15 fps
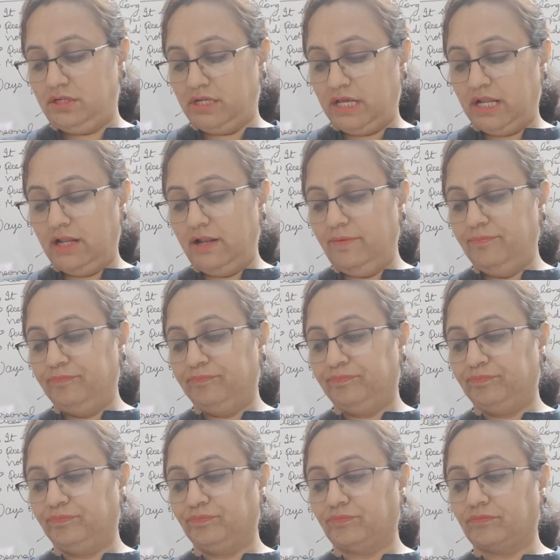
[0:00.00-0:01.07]
till
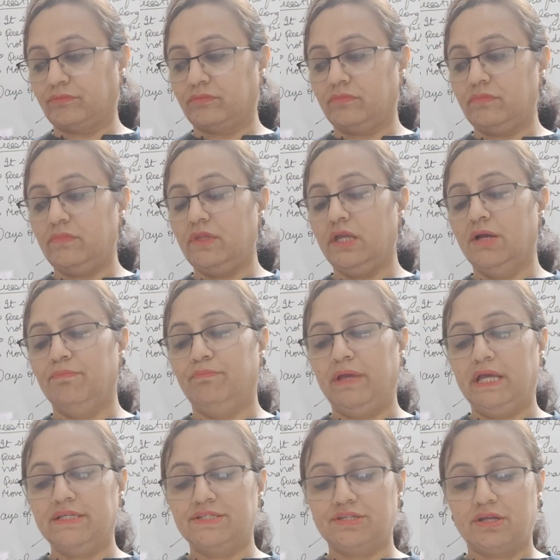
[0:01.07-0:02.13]

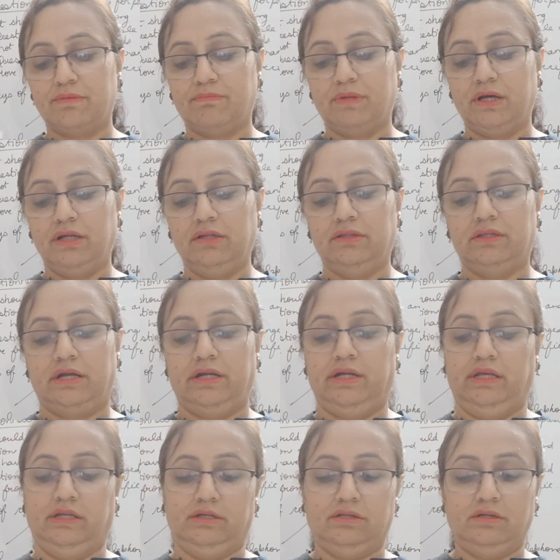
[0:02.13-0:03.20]
page number
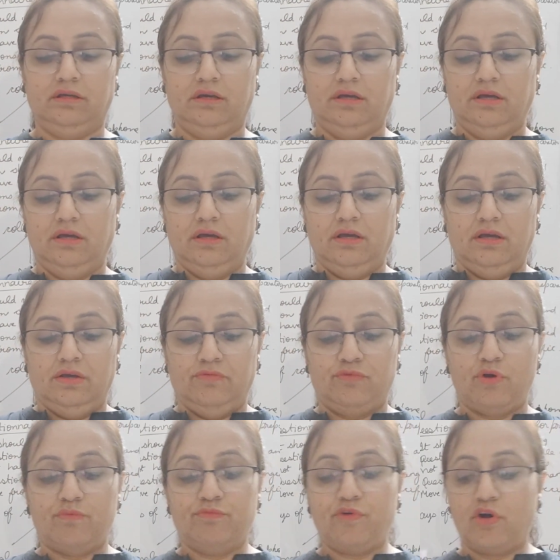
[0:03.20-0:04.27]
13.
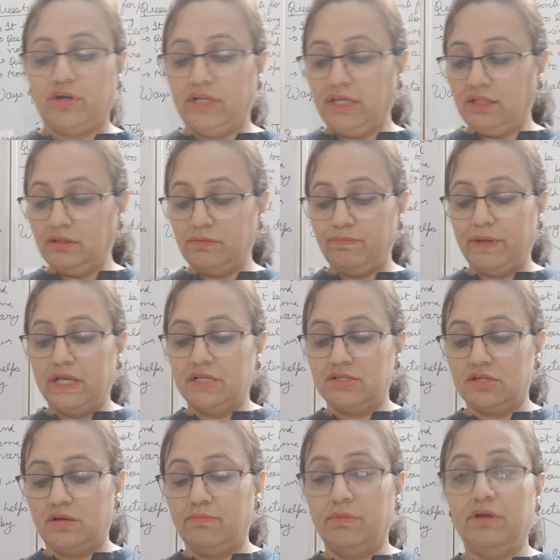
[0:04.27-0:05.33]
From 14th page
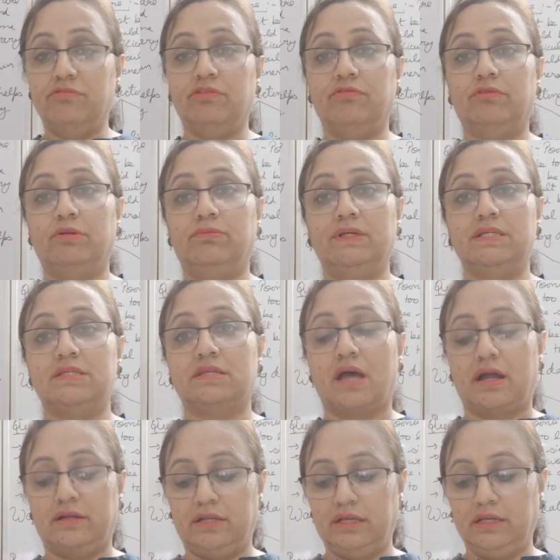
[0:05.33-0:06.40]
number we will be
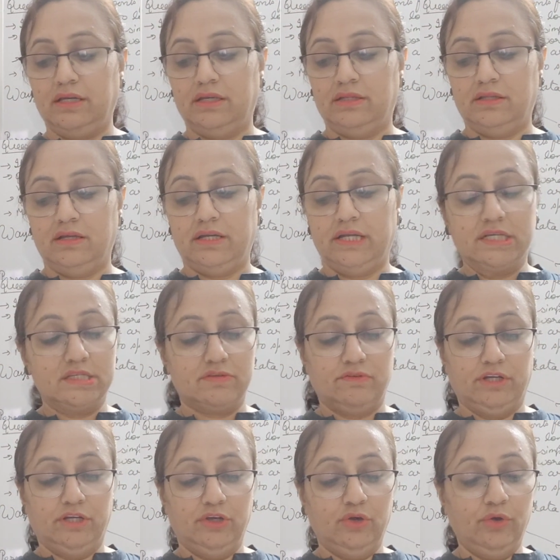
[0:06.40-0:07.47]
starting in the next
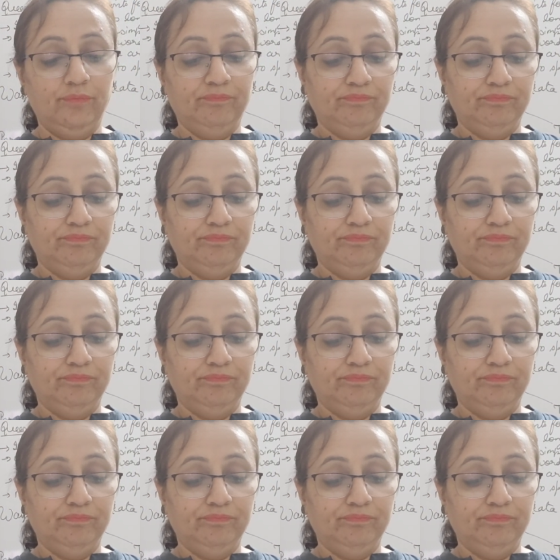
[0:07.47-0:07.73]
video.